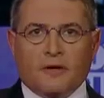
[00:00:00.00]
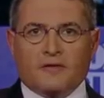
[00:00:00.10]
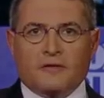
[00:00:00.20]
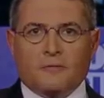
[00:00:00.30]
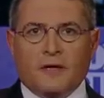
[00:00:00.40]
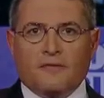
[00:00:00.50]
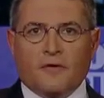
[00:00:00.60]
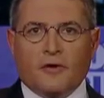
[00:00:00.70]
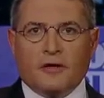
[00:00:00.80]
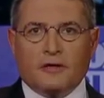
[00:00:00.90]
the president made
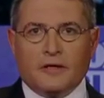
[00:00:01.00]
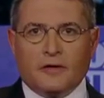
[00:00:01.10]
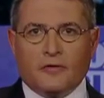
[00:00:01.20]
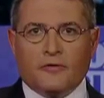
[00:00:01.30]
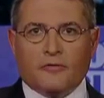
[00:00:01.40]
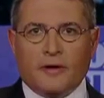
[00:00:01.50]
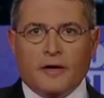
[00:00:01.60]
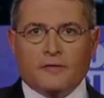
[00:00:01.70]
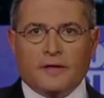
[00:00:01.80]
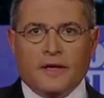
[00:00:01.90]
very clear
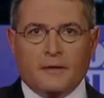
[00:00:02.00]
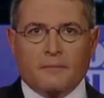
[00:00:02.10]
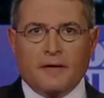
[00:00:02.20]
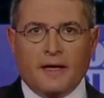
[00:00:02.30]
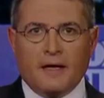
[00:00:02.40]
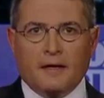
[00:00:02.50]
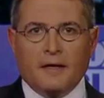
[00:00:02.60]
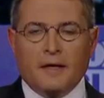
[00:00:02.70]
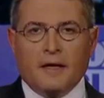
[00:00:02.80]
throughout the campaign